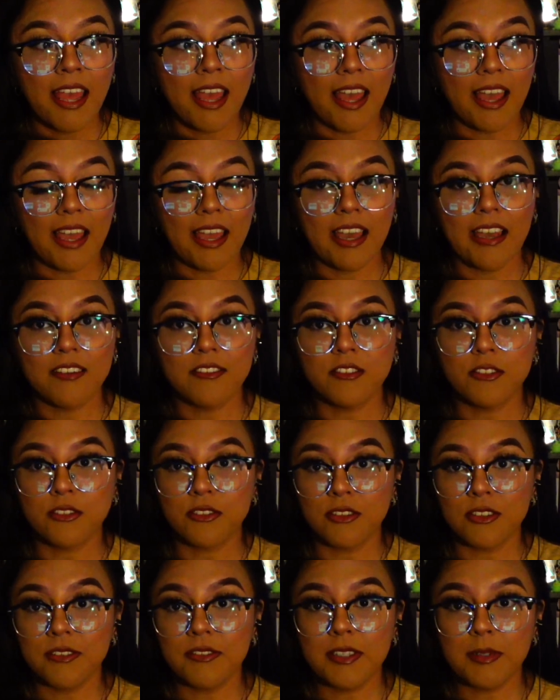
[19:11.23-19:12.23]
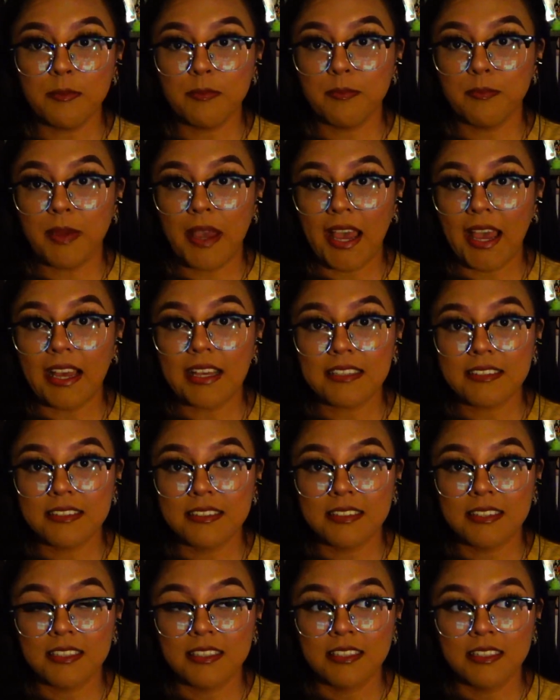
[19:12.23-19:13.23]
I have driven
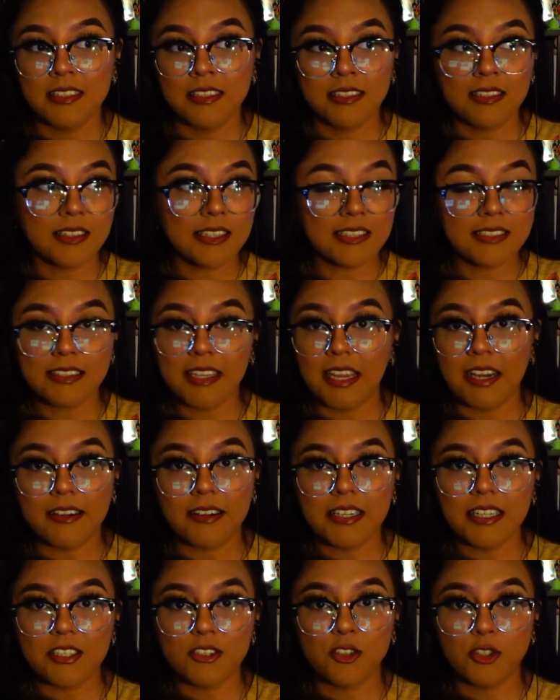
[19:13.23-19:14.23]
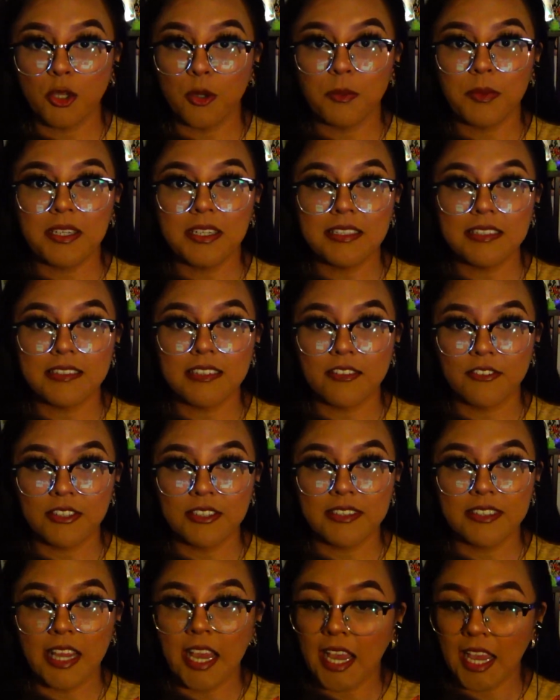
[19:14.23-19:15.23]
past this area so many
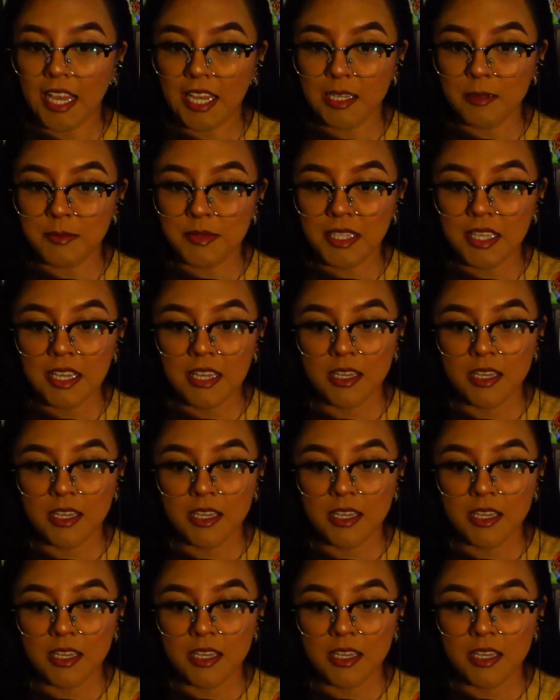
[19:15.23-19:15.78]
different times